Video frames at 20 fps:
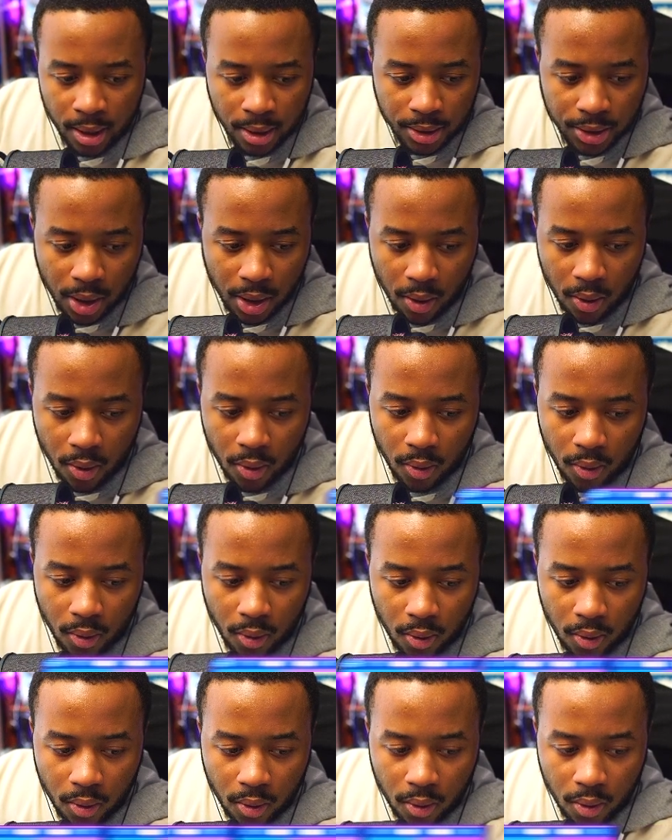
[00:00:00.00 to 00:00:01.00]
So
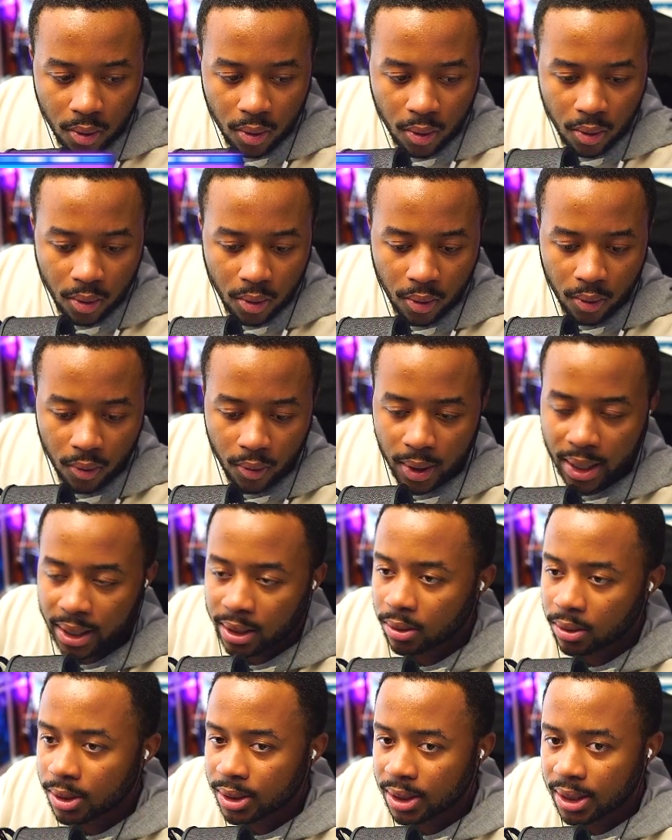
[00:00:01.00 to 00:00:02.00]

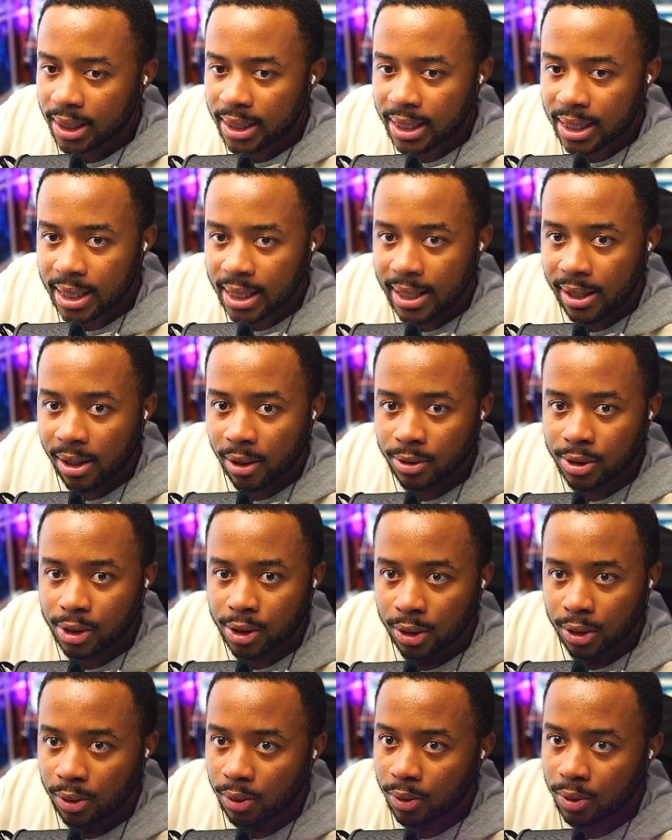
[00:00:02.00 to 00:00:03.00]
it looks like here
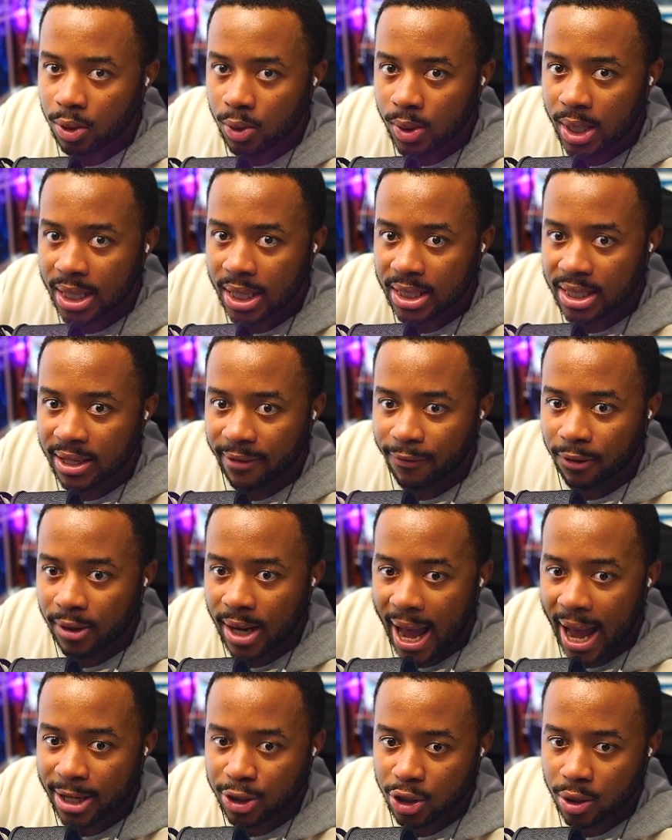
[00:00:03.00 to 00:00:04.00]
too, you get different
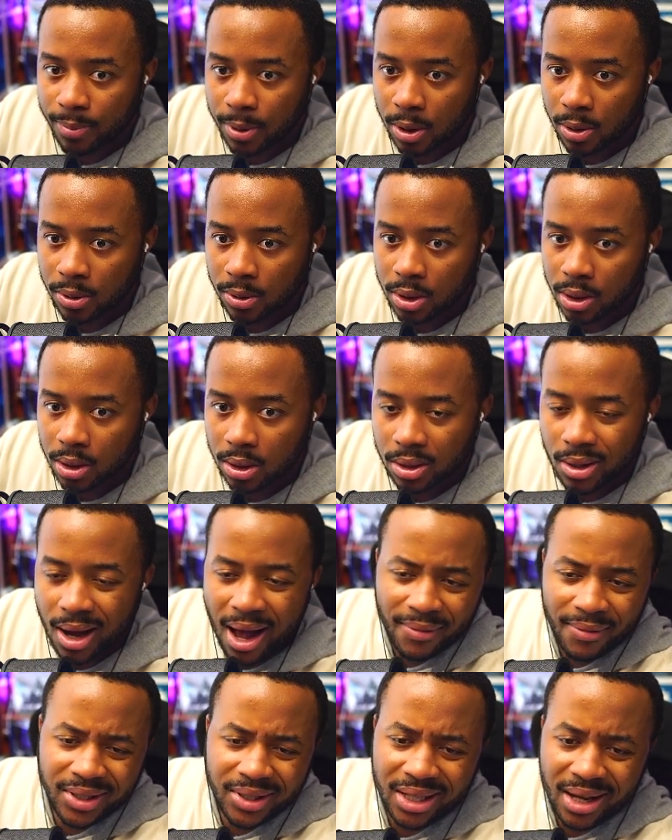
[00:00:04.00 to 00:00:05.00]
attributes. So
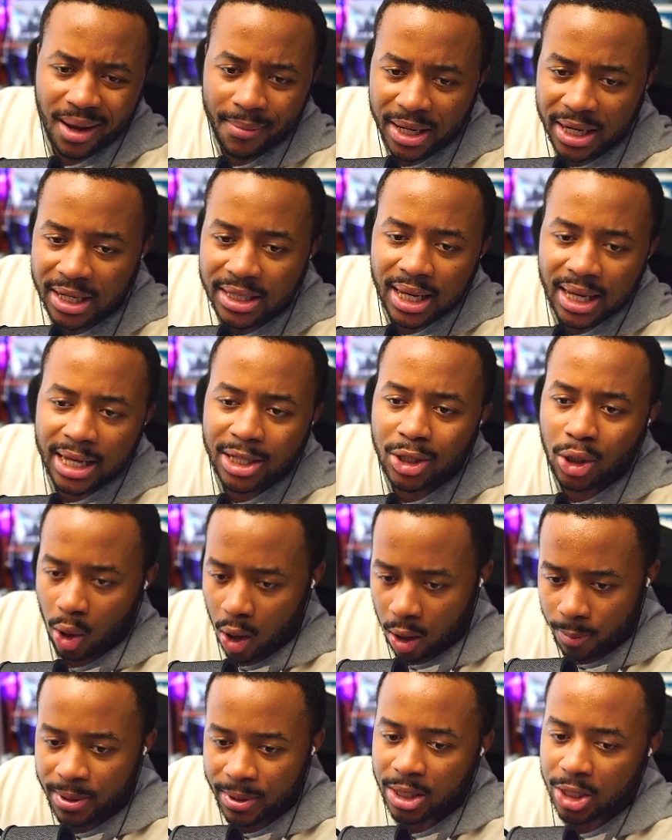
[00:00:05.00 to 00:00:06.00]
obviously, I mean, it's an
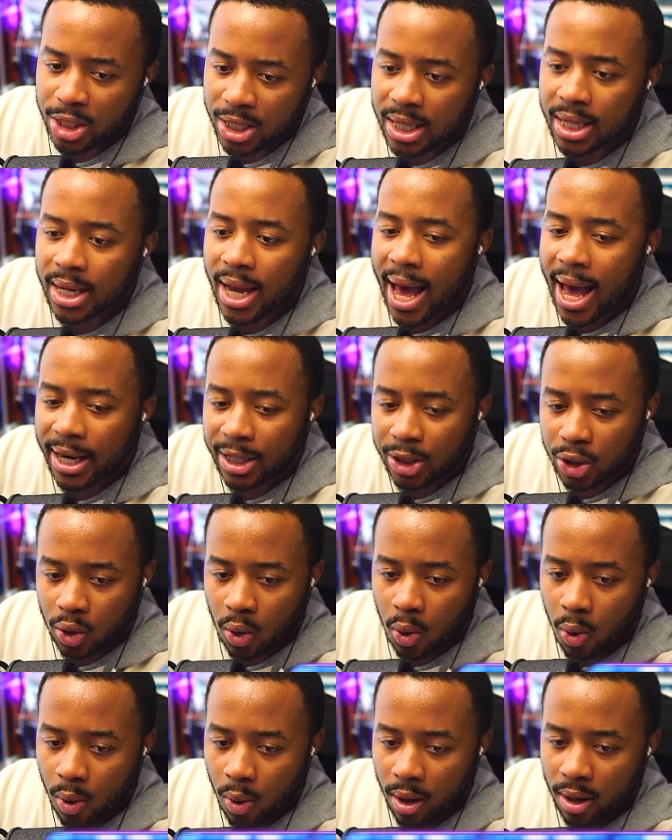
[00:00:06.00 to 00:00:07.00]
RPG at its
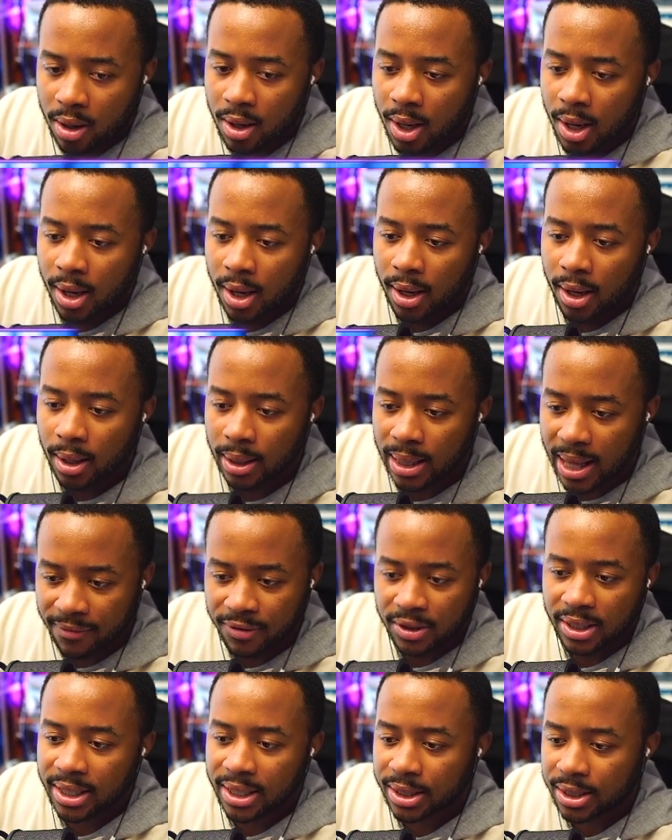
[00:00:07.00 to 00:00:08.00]
core.
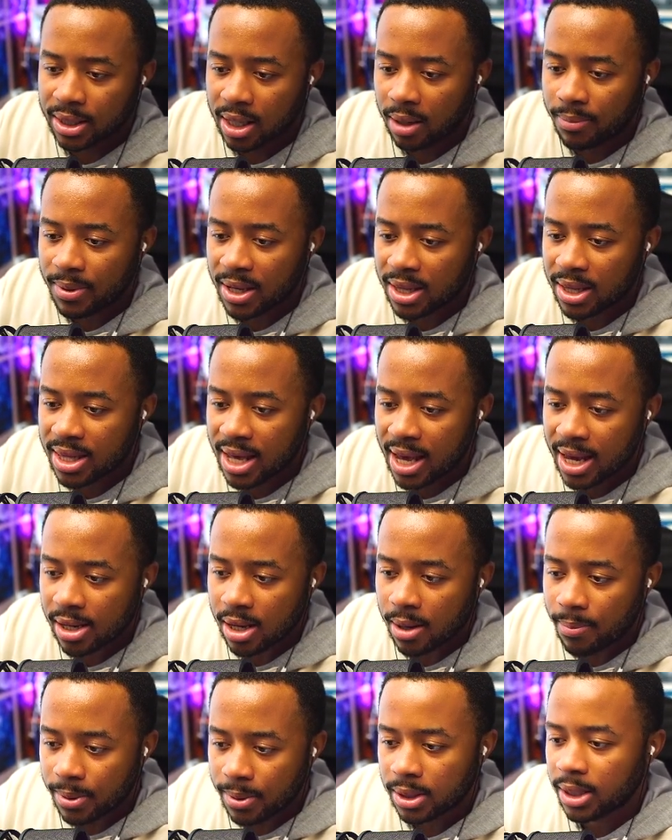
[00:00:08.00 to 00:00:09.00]
Leveling is going to be a thing.
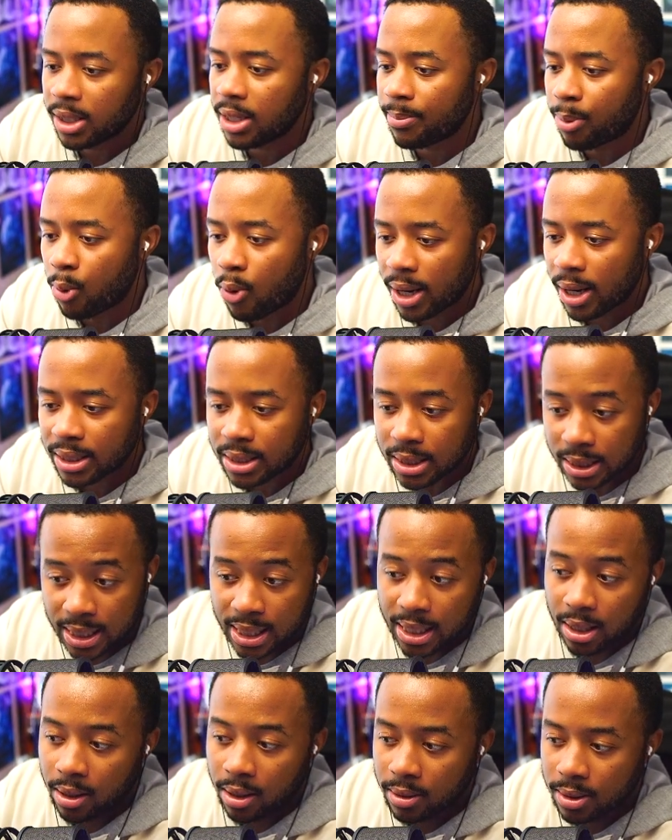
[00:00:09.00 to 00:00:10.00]
Ability points,
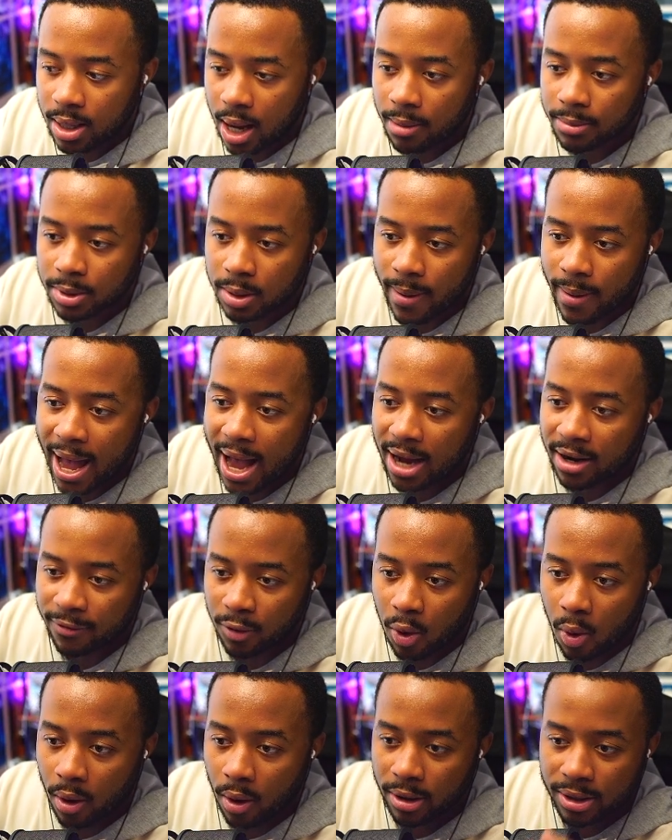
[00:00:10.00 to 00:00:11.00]
Gil comes back, of
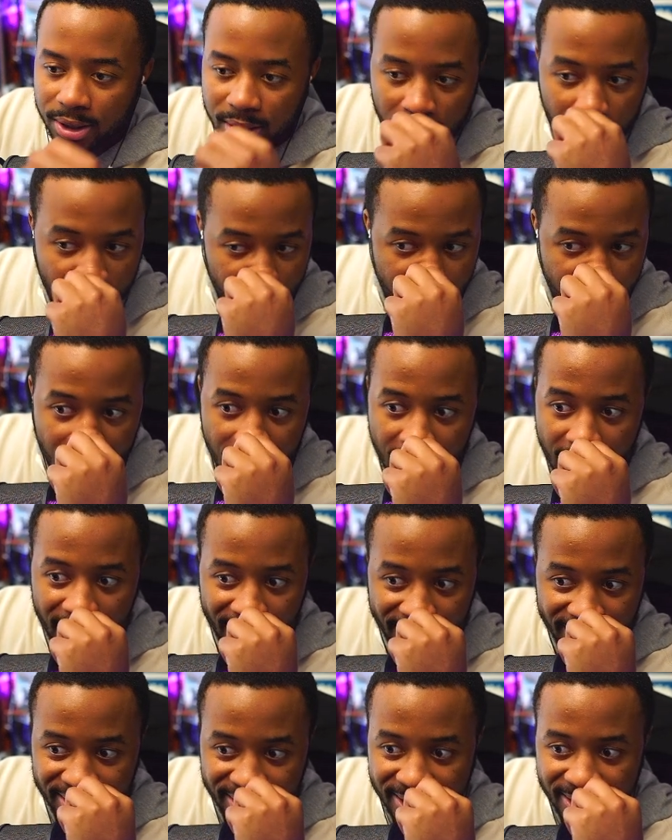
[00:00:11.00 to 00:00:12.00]
course,
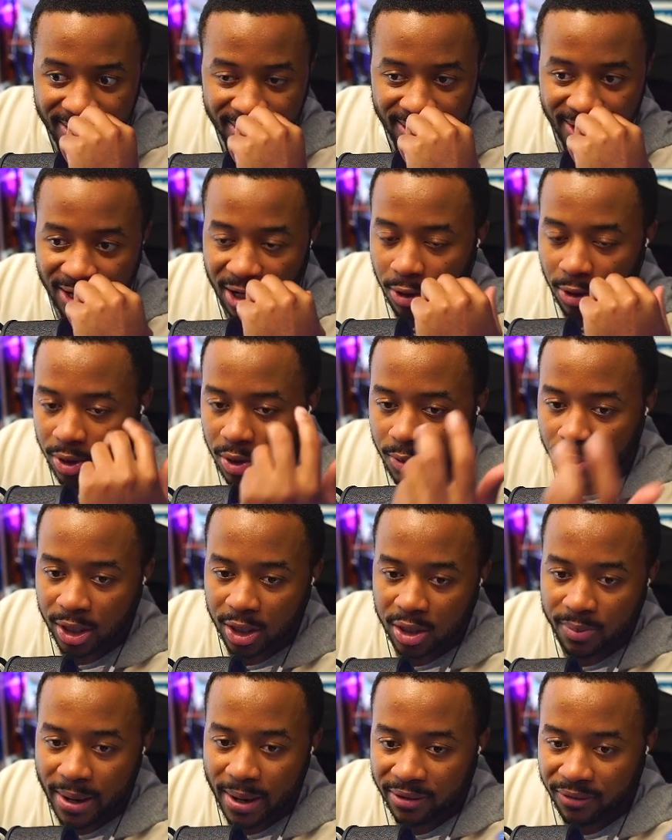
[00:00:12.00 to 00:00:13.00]
as you know, you would
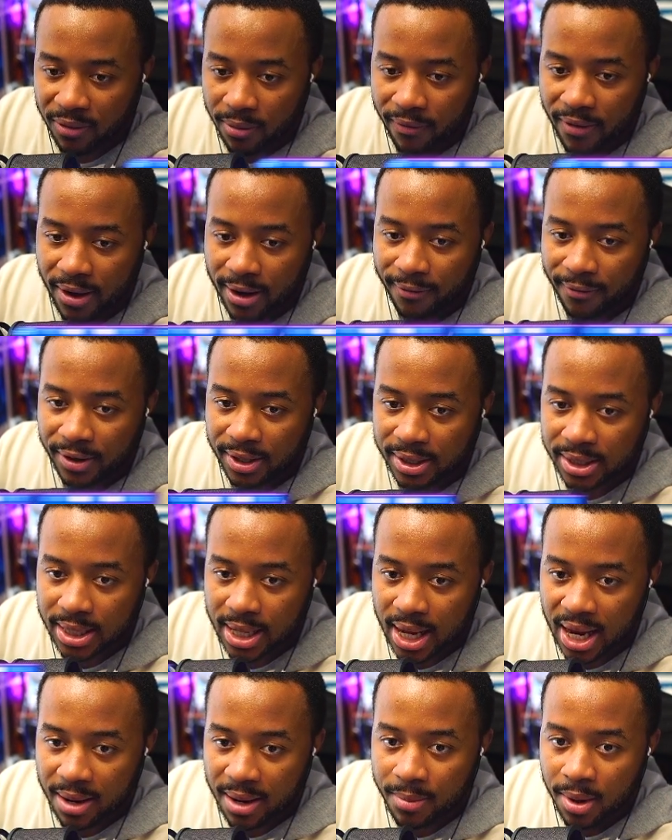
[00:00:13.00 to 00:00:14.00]
expect from a Final Fantasy
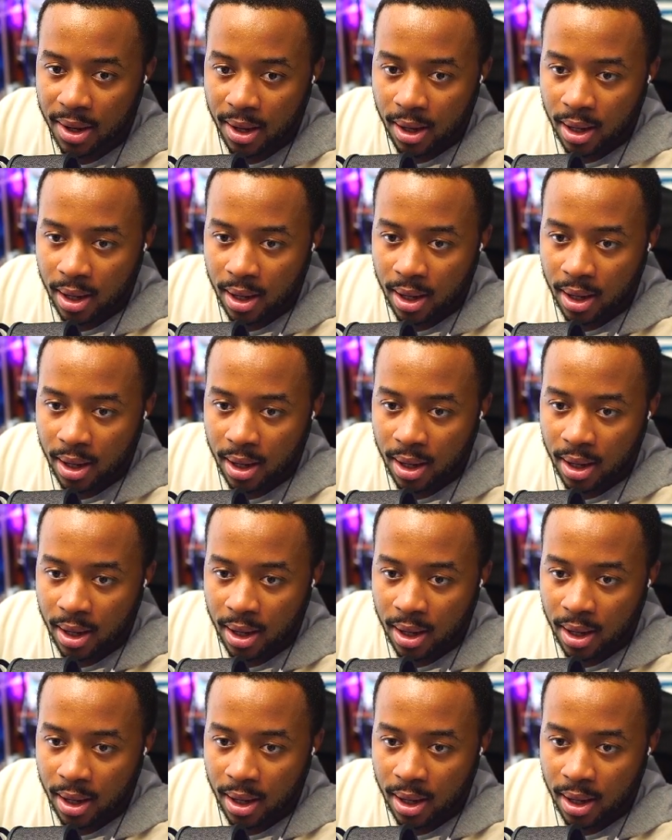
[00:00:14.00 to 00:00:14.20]
game.